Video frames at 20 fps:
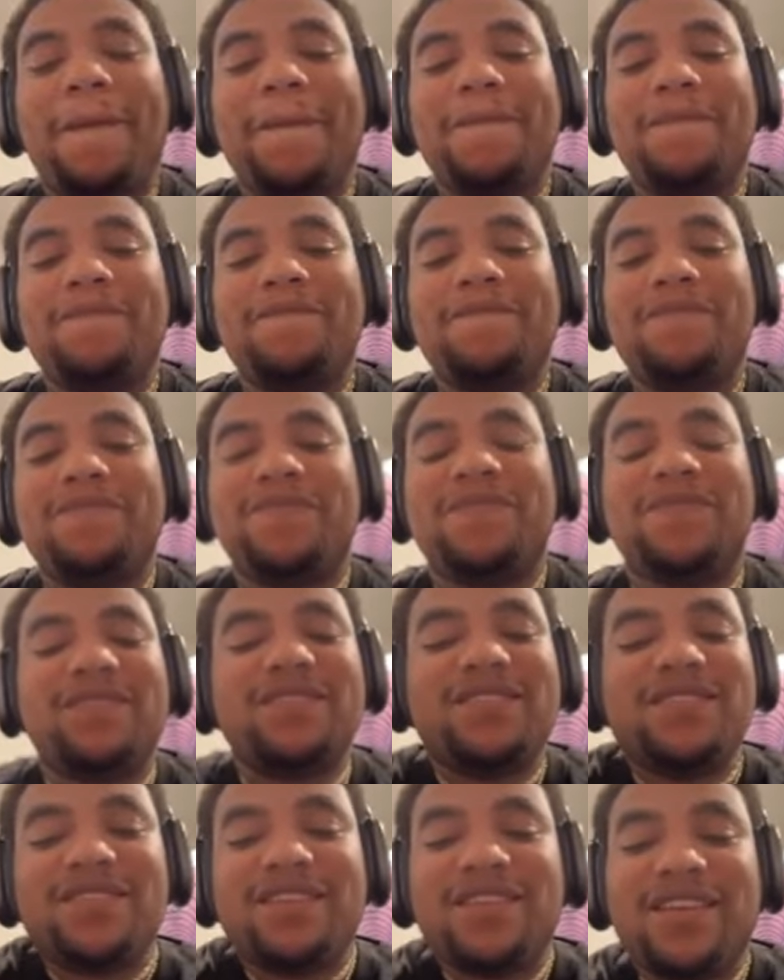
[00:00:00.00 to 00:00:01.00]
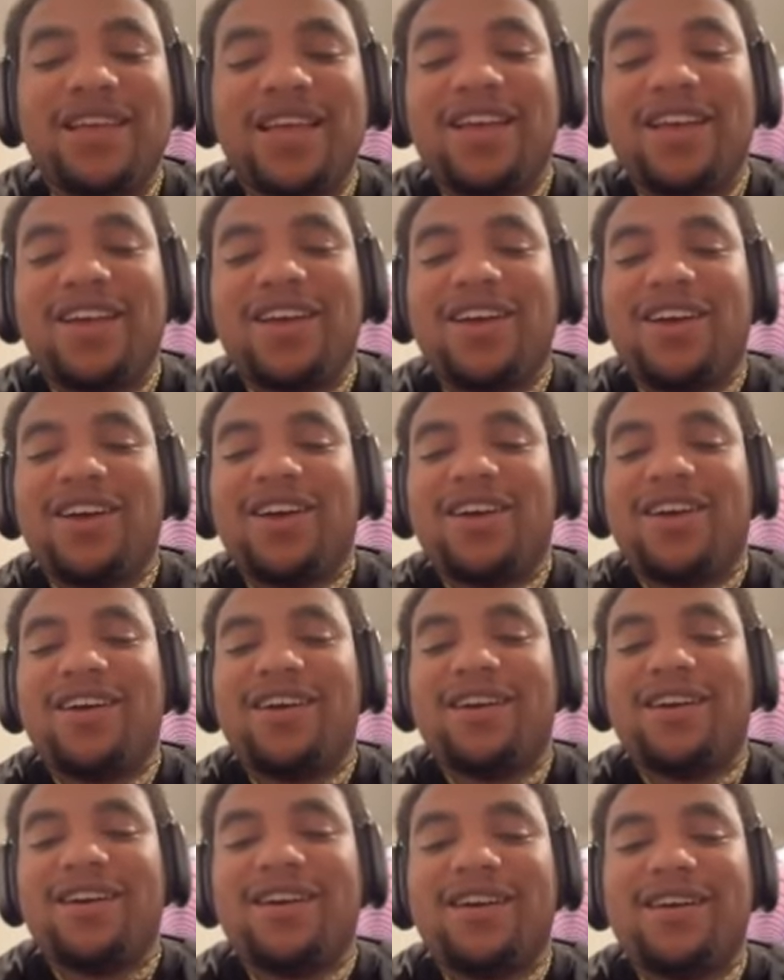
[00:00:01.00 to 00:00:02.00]

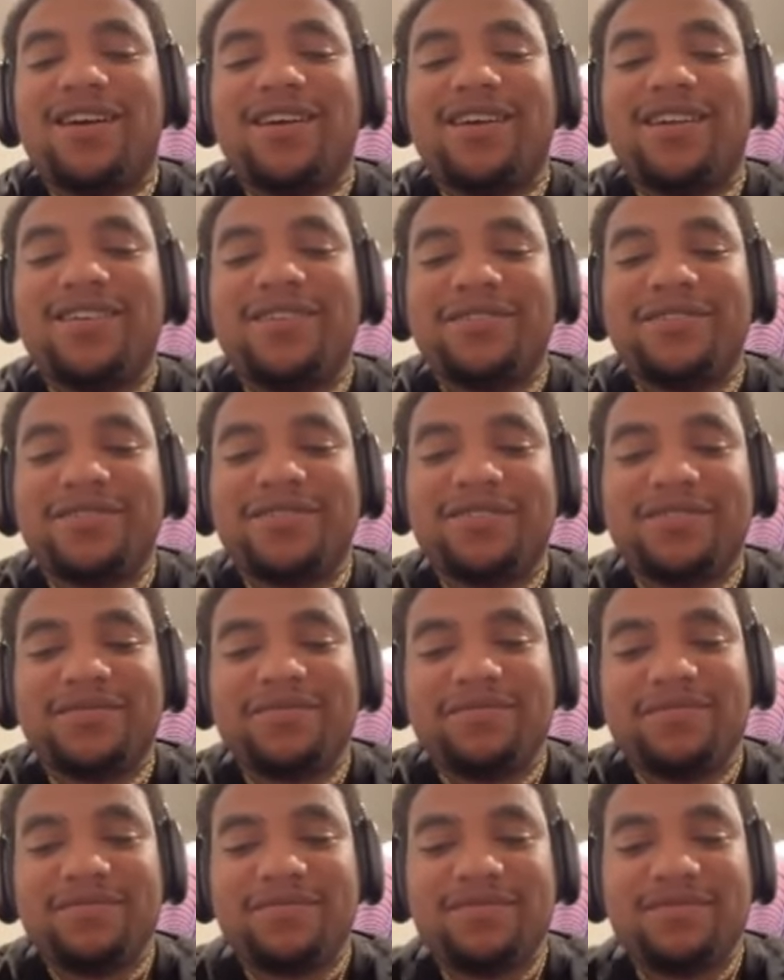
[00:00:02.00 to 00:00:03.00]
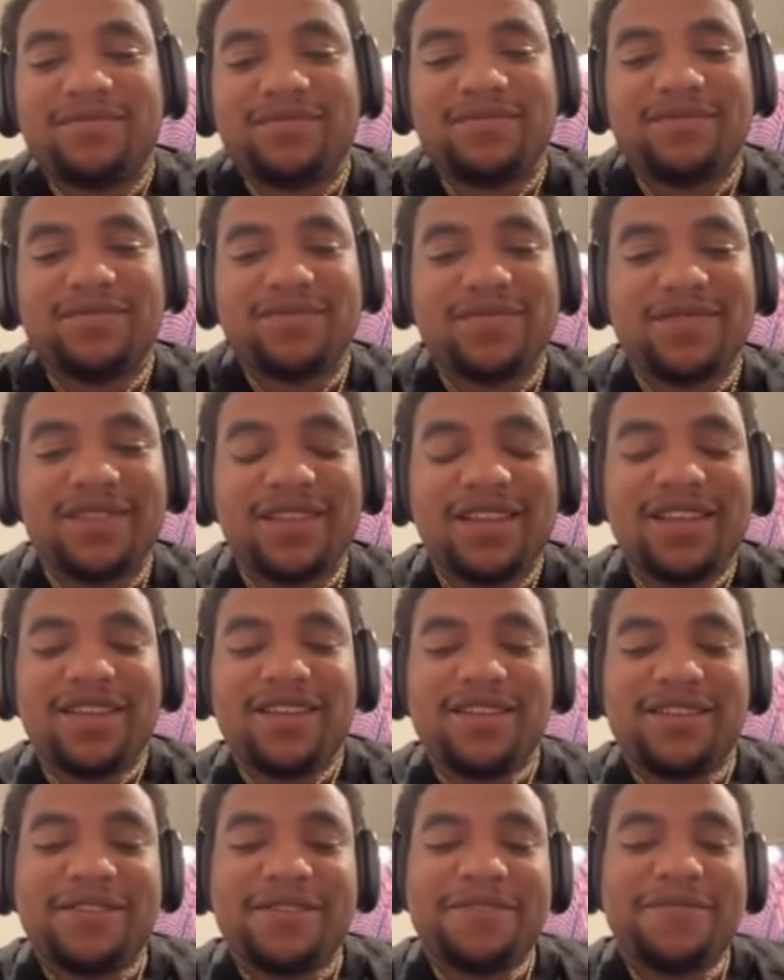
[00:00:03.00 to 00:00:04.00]

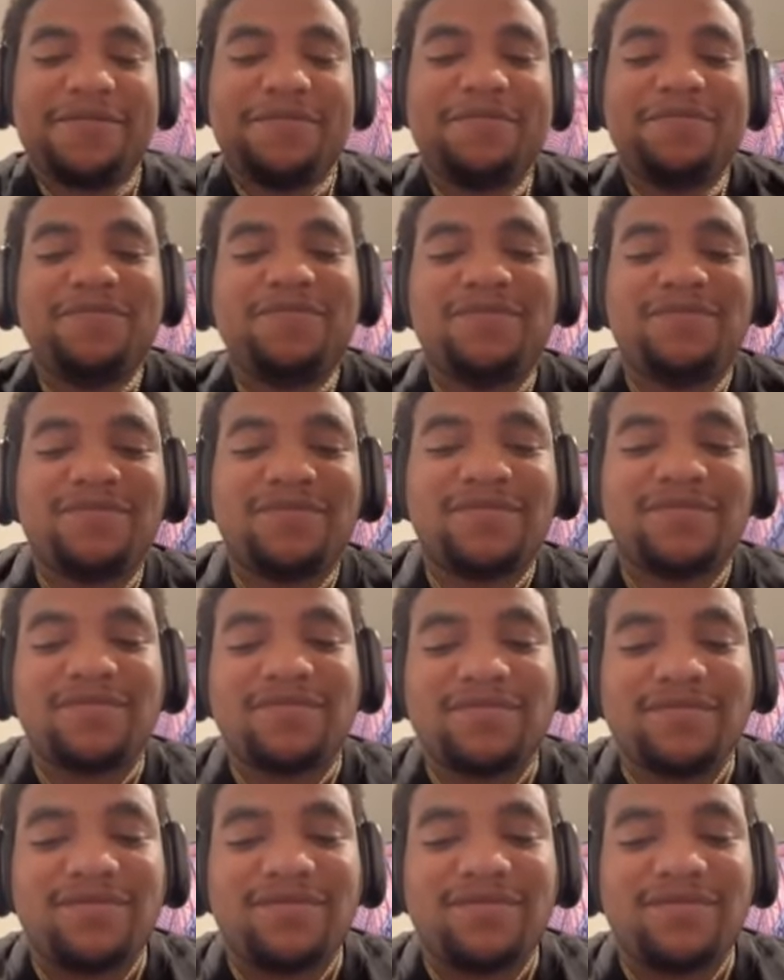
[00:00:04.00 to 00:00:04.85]
(not speaking)